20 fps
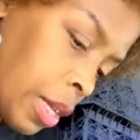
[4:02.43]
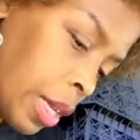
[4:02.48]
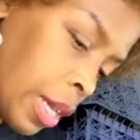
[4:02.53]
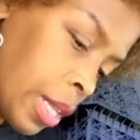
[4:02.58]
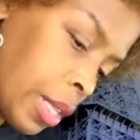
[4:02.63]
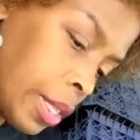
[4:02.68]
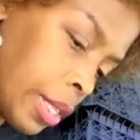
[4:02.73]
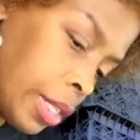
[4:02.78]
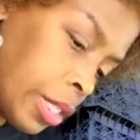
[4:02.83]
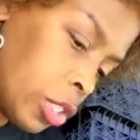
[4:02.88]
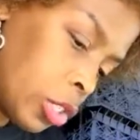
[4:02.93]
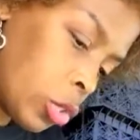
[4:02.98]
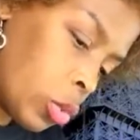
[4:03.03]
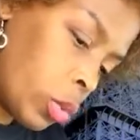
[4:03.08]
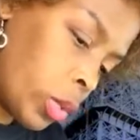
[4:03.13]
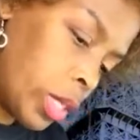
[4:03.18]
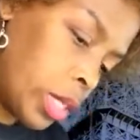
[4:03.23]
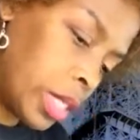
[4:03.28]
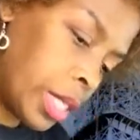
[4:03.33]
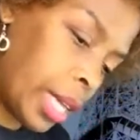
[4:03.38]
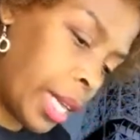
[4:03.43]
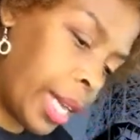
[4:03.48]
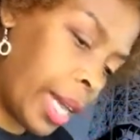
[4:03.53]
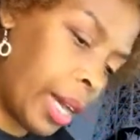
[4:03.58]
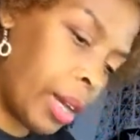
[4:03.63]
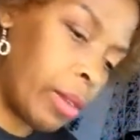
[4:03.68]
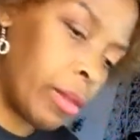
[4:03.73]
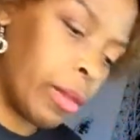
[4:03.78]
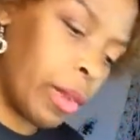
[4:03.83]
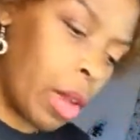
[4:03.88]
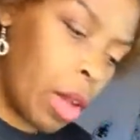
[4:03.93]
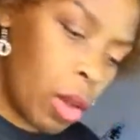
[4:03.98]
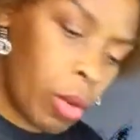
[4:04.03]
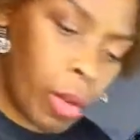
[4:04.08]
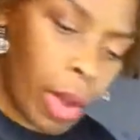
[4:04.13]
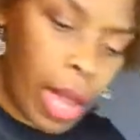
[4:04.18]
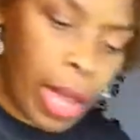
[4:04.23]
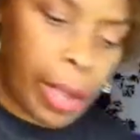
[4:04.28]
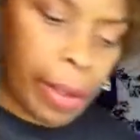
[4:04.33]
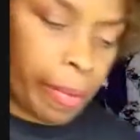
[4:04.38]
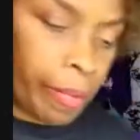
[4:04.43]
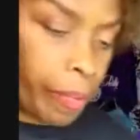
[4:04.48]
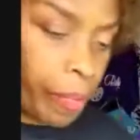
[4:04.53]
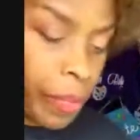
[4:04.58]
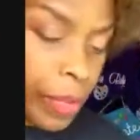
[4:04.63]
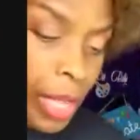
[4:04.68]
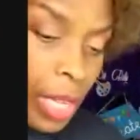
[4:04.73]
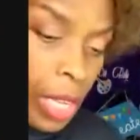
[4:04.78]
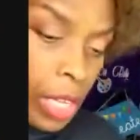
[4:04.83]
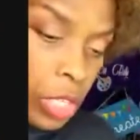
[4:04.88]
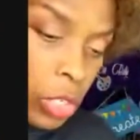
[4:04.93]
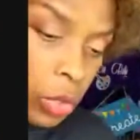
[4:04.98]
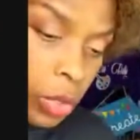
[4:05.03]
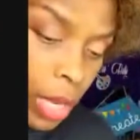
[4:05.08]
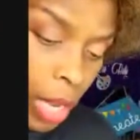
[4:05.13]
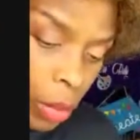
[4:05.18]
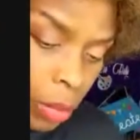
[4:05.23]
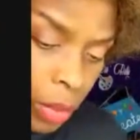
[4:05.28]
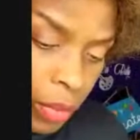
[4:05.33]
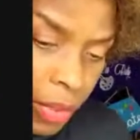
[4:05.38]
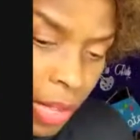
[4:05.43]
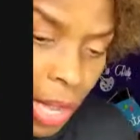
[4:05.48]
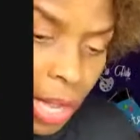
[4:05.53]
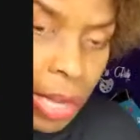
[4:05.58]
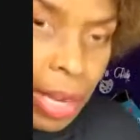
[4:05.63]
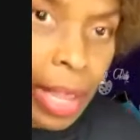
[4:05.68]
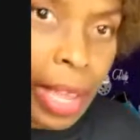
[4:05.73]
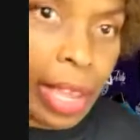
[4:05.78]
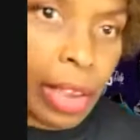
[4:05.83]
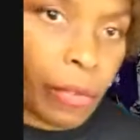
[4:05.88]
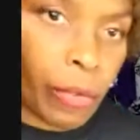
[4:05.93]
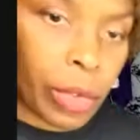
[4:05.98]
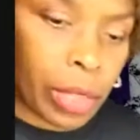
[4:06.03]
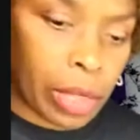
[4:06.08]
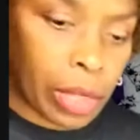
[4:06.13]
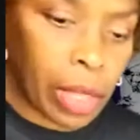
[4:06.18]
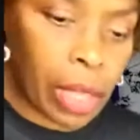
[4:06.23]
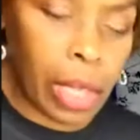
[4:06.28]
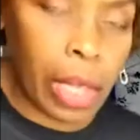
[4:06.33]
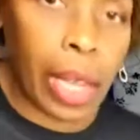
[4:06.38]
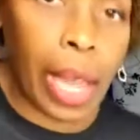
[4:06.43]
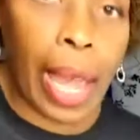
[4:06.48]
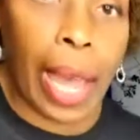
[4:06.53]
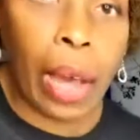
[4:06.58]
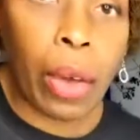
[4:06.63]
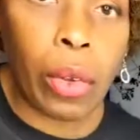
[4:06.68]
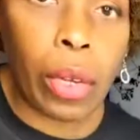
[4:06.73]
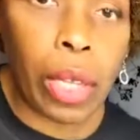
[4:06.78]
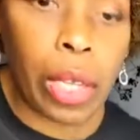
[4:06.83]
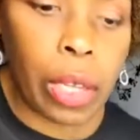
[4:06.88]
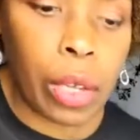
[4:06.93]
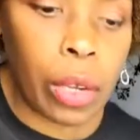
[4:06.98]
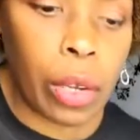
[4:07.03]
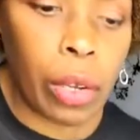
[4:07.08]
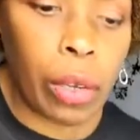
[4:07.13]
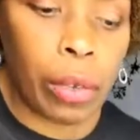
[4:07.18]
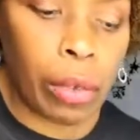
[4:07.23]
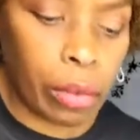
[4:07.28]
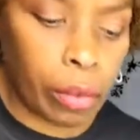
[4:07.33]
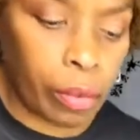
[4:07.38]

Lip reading: And let's squeeze that out. All right. So now we've got everything out here.